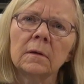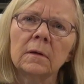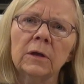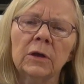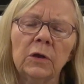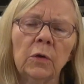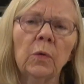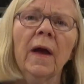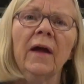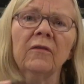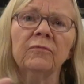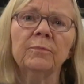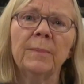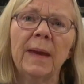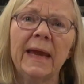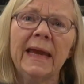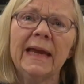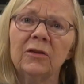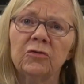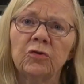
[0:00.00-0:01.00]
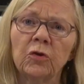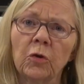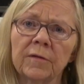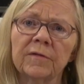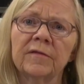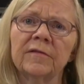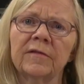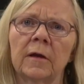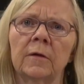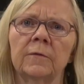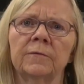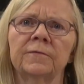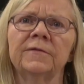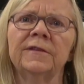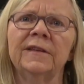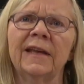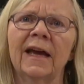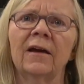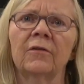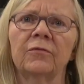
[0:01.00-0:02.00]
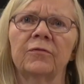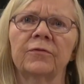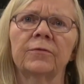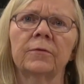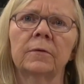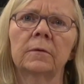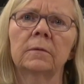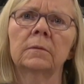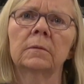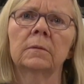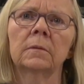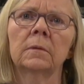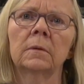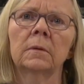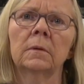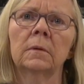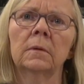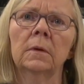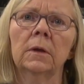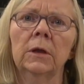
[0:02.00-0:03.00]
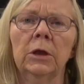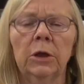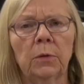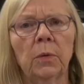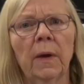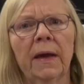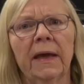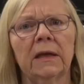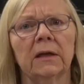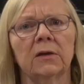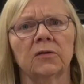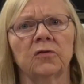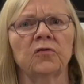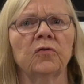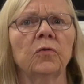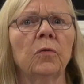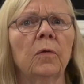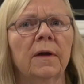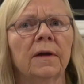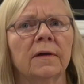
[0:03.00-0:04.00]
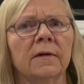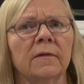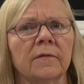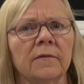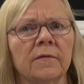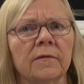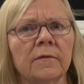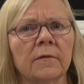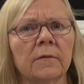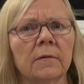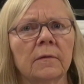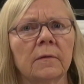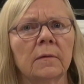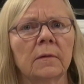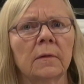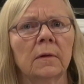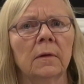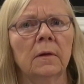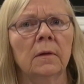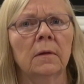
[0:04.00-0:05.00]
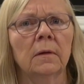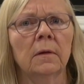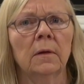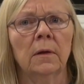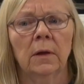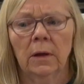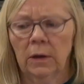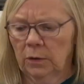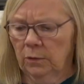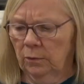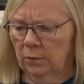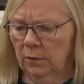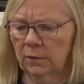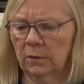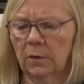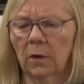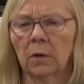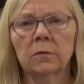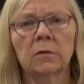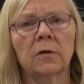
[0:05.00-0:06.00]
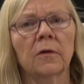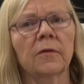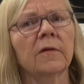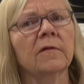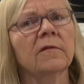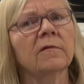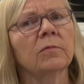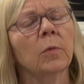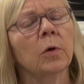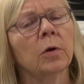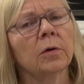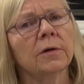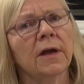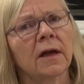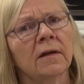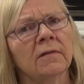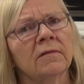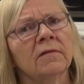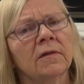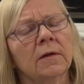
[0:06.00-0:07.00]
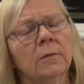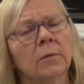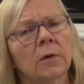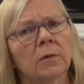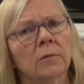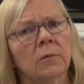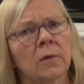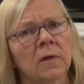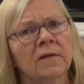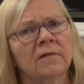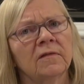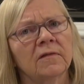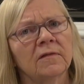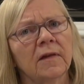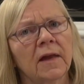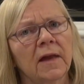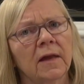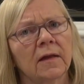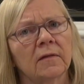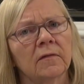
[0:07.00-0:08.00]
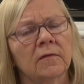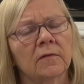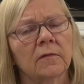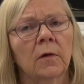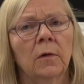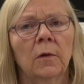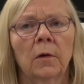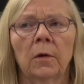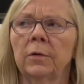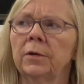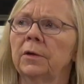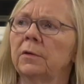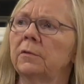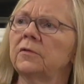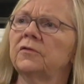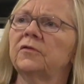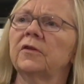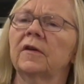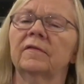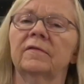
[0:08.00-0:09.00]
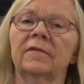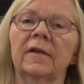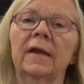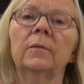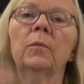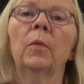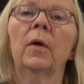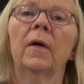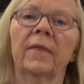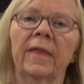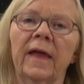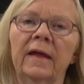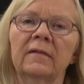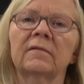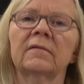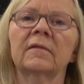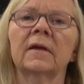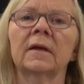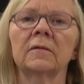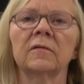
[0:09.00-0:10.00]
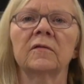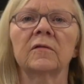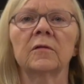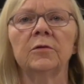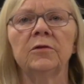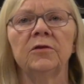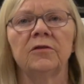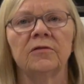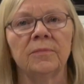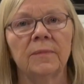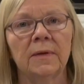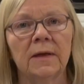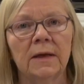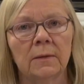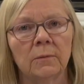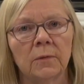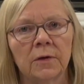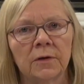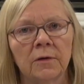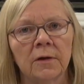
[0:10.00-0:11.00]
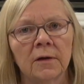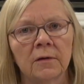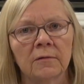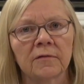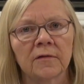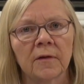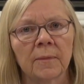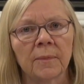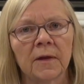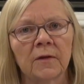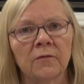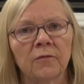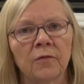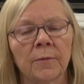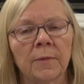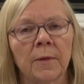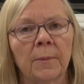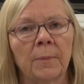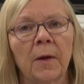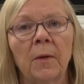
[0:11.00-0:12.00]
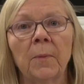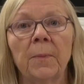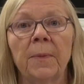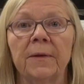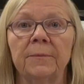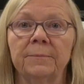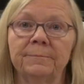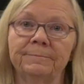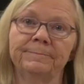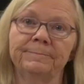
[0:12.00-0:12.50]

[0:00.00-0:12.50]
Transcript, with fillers: You have made yourself deaf. You had a choice. You could go to this word and see what it really says, or you could just say, well, that sounds good to me, when you hear something from the pulpit.